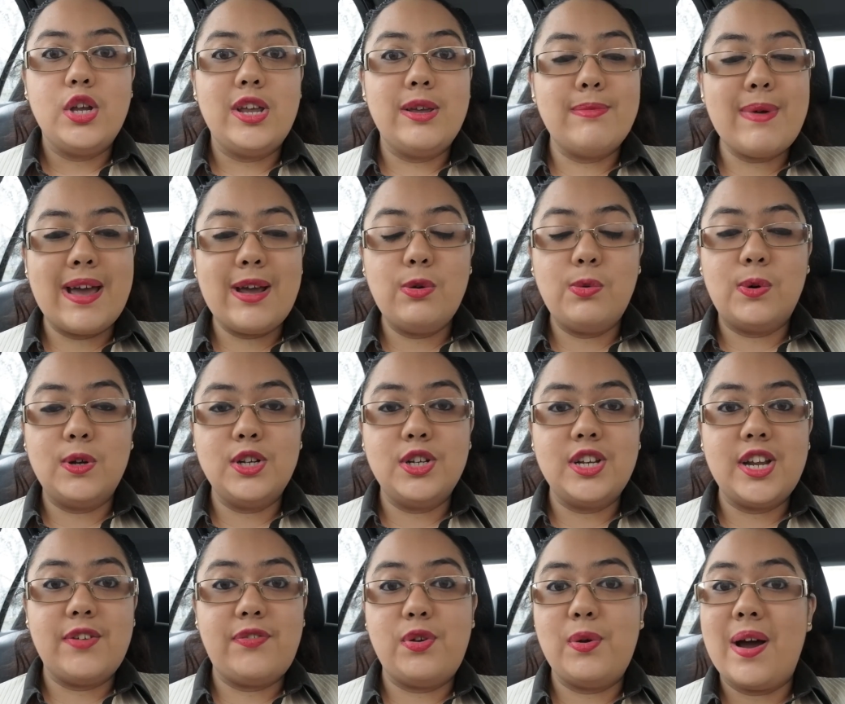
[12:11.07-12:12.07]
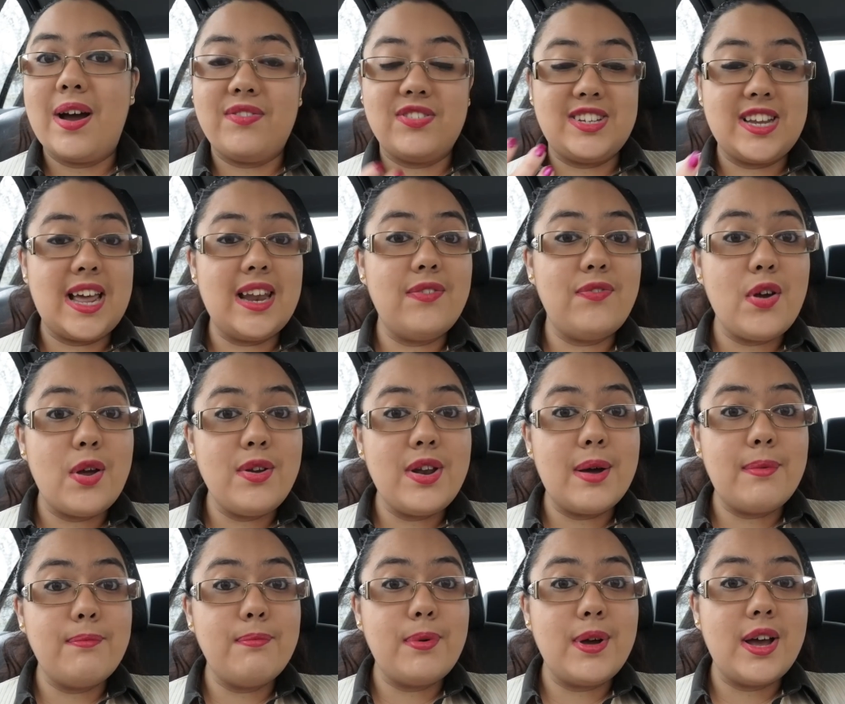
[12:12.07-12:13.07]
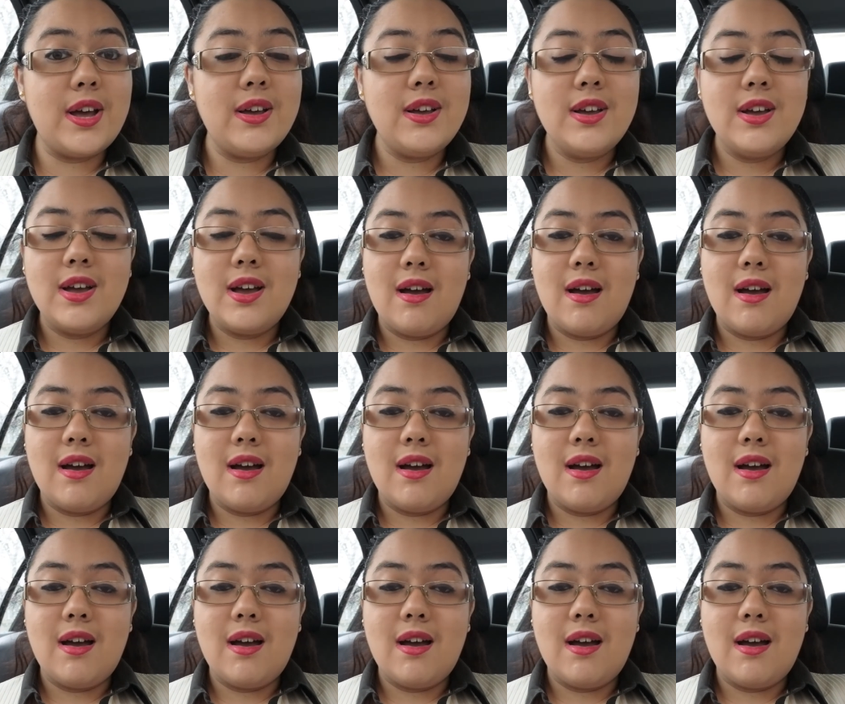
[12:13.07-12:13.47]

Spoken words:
You may want, if you have a telephone number,